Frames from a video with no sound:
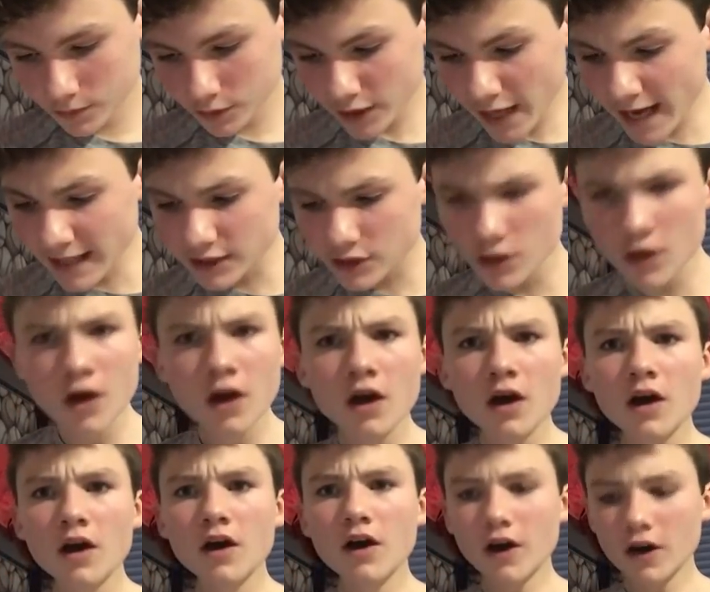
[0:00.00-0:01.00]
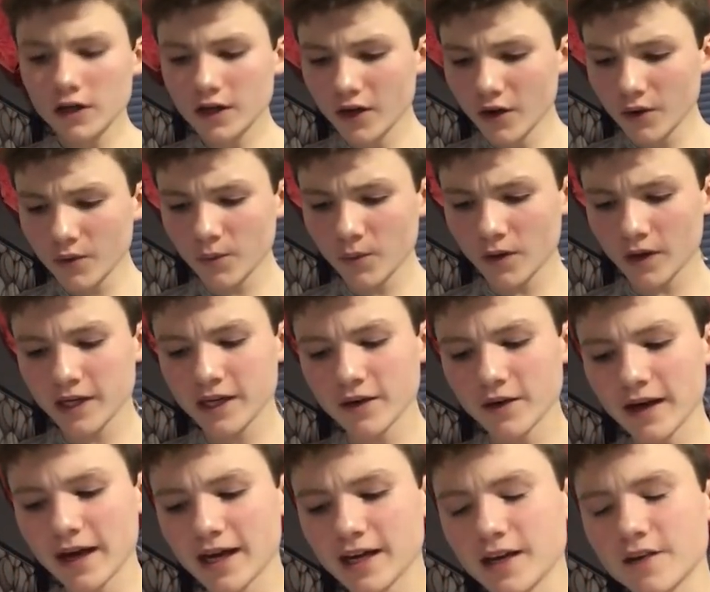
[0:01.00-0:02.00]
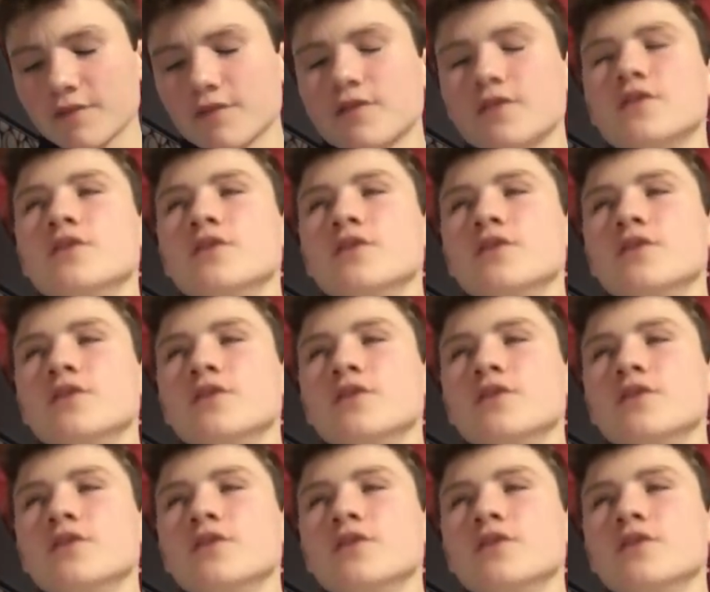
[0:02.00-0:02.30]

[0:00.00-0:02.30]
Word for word: Yes! A gold walkout out of